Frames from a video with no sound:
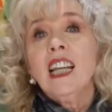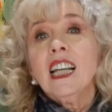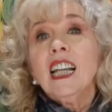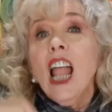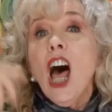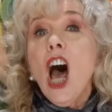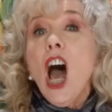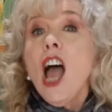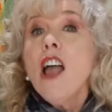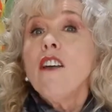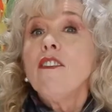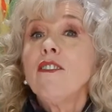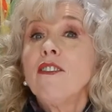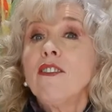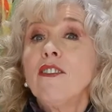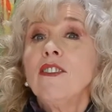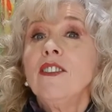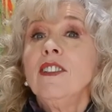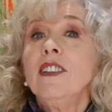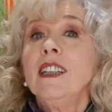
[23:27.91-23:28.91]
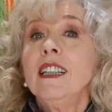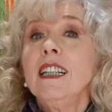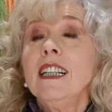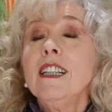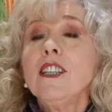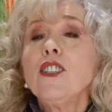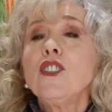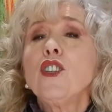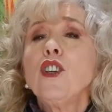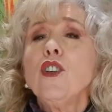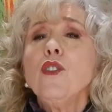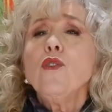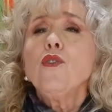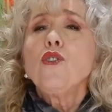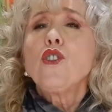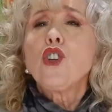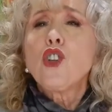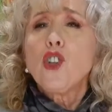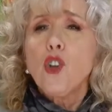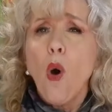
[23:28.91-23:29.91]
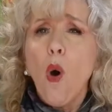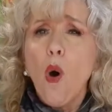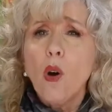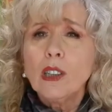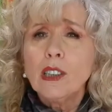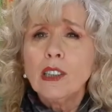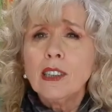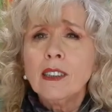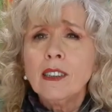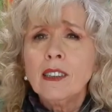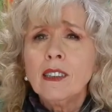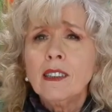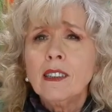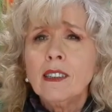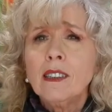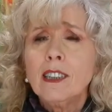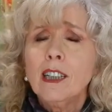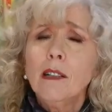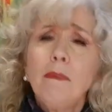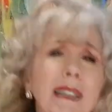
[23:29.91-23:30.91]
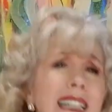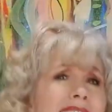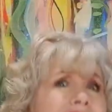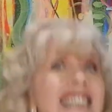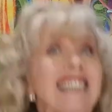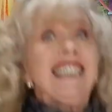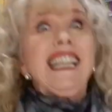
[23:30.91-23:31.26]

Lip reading: Life is too short to be